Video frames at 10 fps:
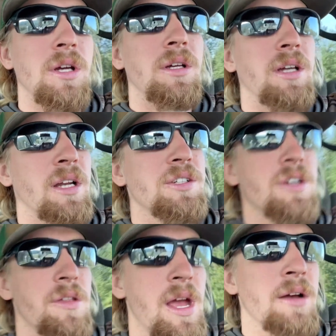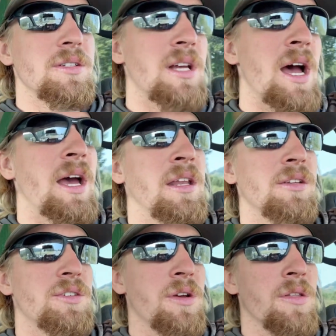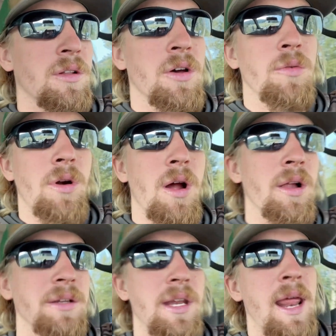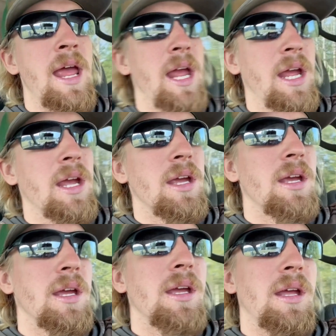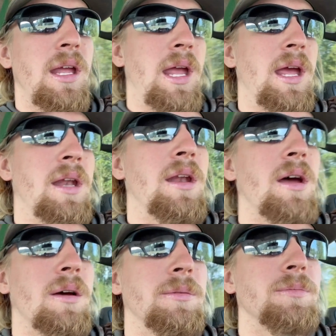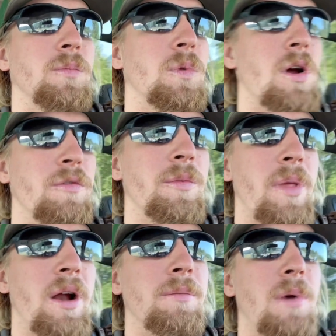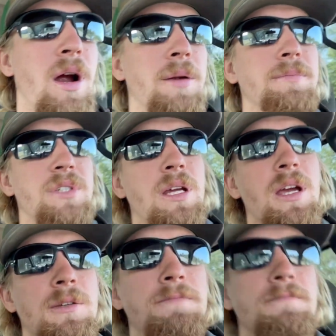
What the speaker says: kind of show you the outside and show you the load we're hauling today, and go from there. All right, see you guys.